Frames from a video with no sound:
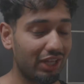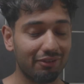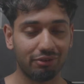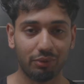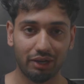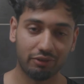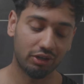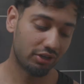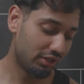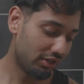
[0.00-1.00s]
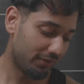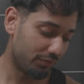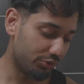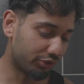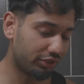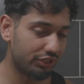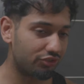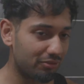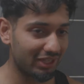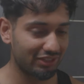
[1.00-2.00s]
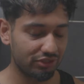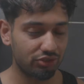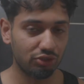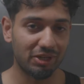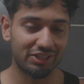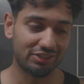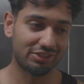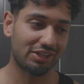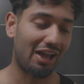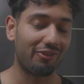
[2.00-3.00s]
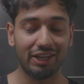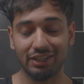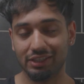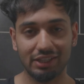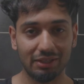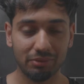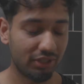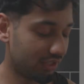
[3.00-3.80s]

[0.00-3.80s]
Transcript: late for wherever, you could literally make this in 2 minutes and just have it and dip.